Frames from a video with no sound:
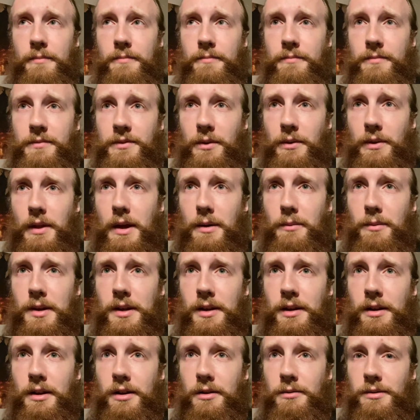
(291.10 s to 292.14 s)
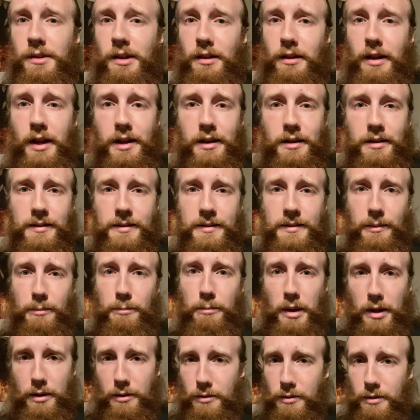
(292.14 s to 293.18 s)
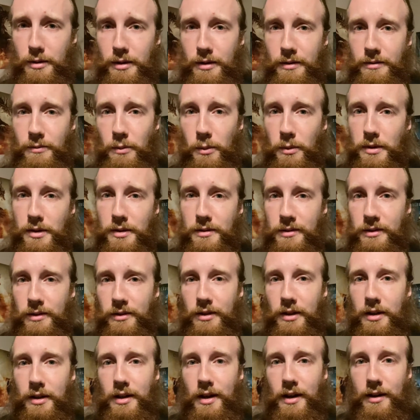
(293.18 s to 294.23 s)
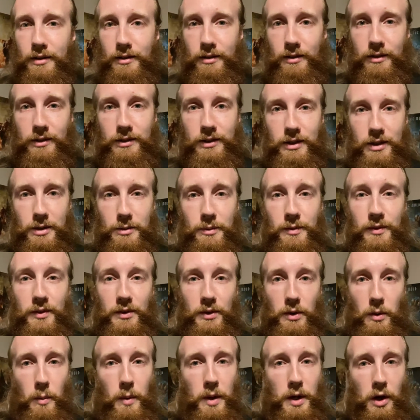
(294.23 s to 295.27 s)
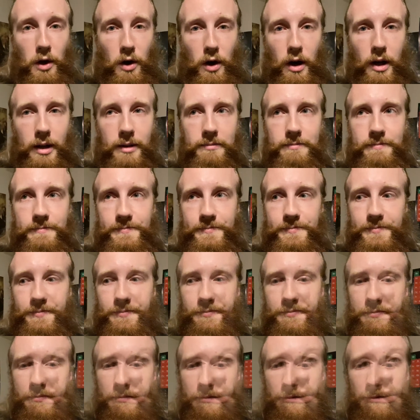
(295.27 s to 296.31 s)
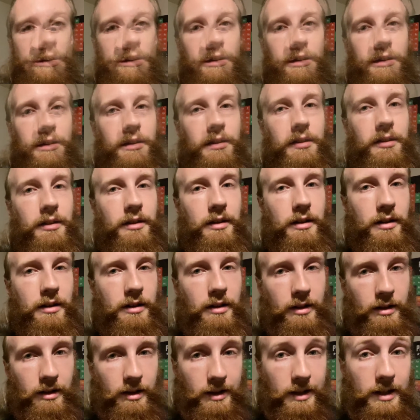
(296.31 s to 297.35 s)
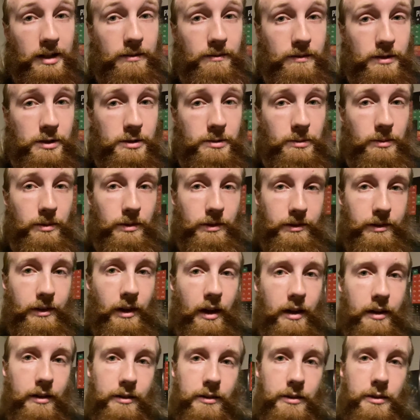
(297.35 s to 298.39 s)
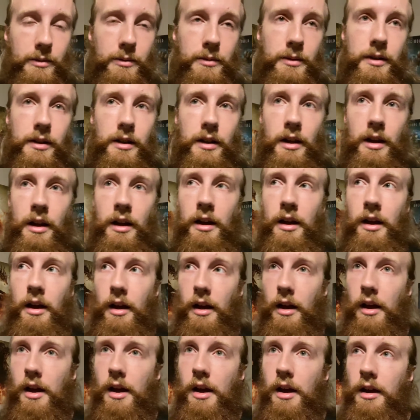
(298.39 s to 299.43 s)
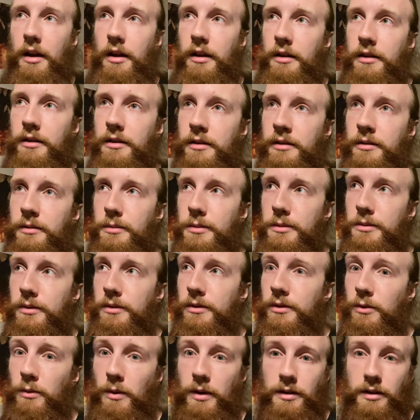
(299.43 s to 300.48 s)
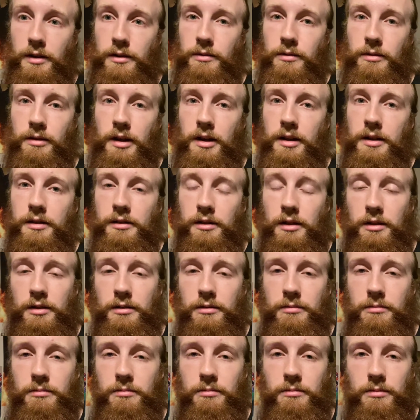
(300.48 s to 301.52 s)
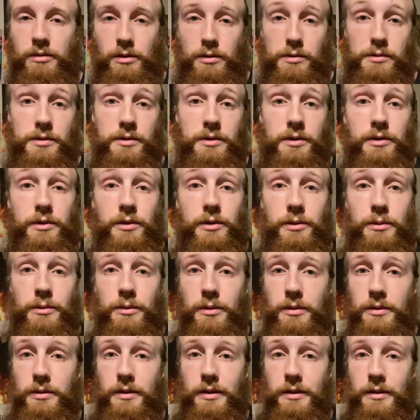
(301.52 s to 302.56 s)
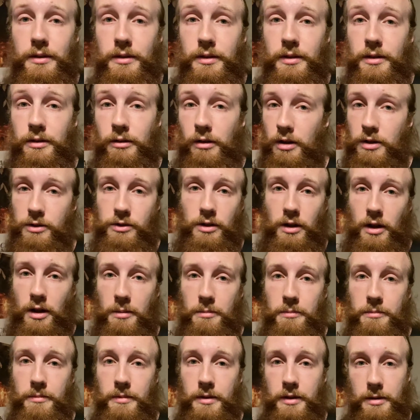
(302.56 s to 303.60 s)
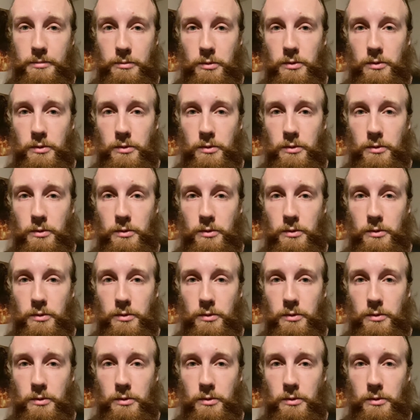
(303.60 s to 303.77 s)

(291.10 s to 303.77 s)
So that way, the lighting is better for you, so you can actually see what's going on. I liked the visual style to it, and it was quite entertaining, and Kristen Stewart did a great job in the